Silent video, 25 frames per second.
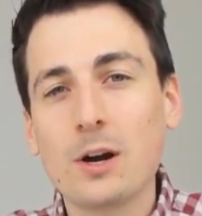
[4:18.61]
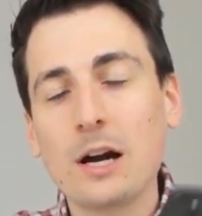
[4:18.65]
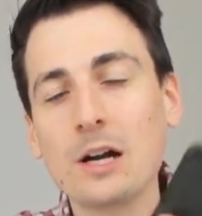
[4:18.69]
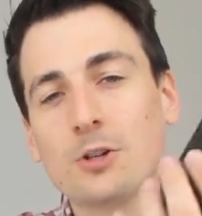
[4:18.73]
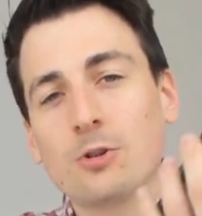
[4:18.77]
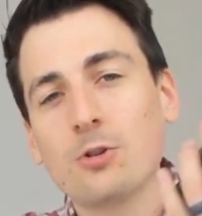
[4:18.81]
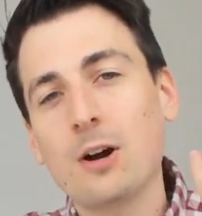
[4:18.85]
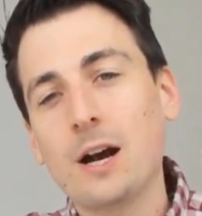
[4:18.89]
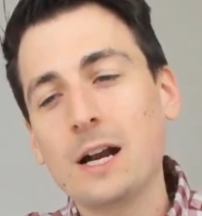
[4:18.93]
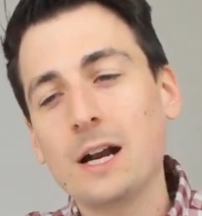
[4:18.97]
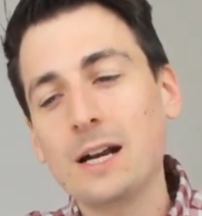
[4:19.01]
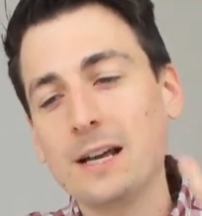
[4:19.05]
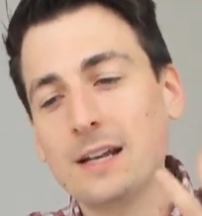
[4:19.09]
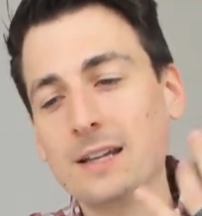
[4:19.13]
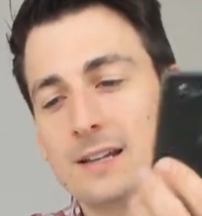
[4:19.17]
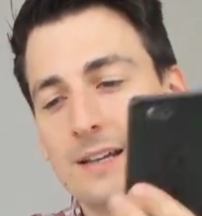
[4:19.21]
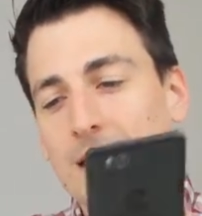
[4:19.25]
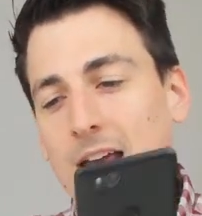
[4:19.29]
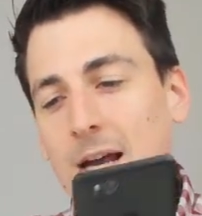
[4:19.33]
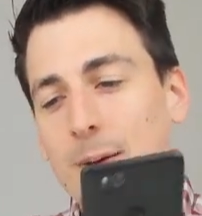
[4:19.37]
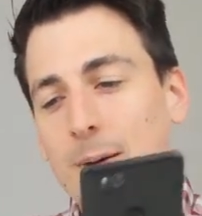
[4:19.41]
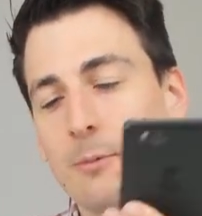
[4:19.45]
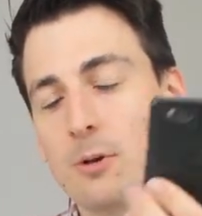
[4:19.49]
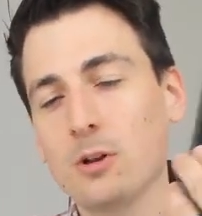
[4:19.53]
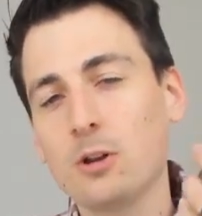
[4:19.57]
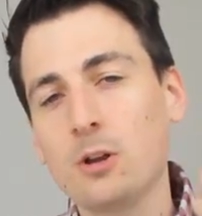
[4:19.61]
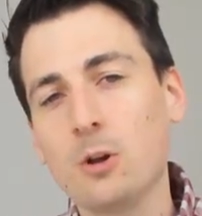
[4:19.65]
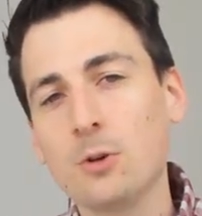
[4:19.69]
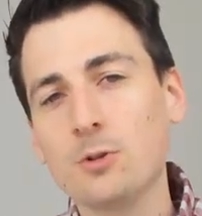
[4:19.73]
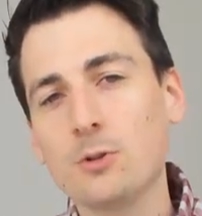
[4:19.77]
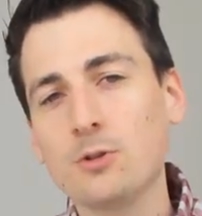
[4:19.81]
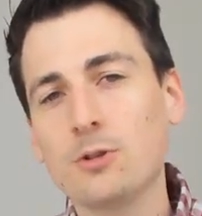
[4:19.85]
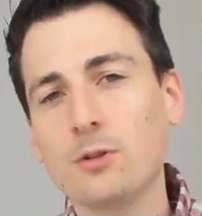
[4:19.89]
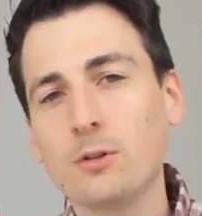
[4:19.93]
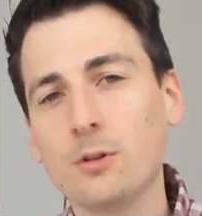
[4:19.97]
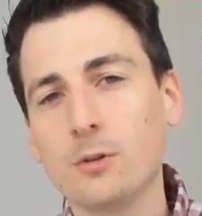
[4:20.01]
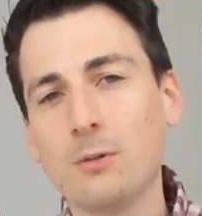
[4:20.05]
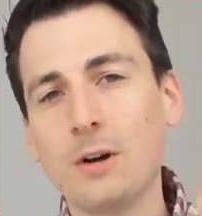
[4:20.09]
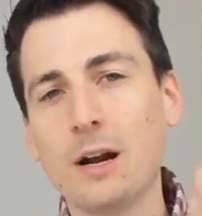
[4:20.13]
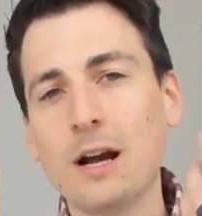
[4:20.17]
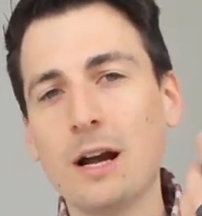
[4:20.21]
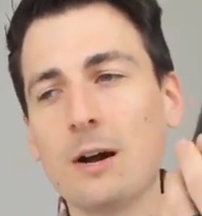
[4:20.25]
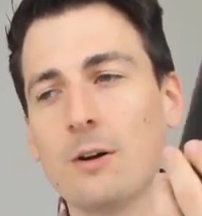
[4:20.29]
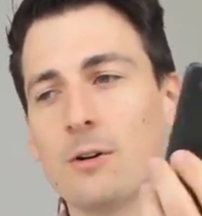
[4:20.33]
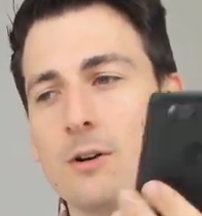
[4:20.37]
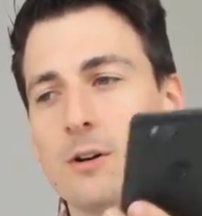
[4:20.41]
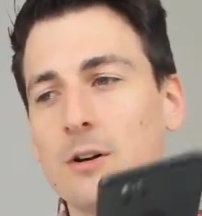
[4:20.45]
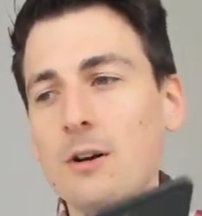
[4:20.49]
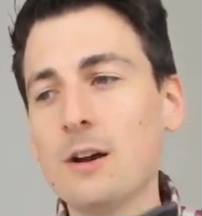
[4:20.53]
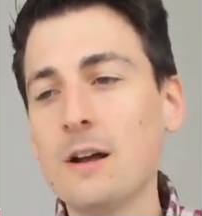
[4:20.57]
I tried getting the camera closer to the
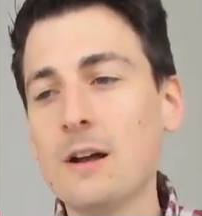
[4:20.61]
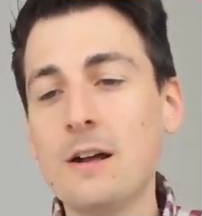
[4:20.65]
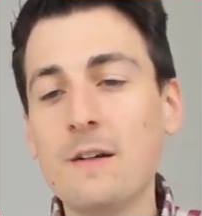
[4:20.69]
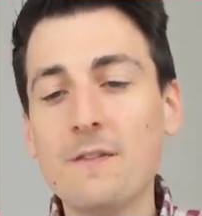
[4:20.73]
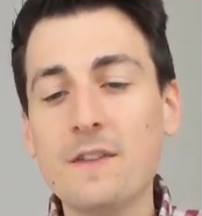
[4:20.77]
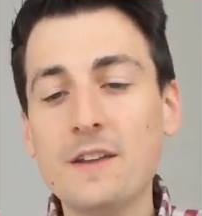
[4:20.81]
router.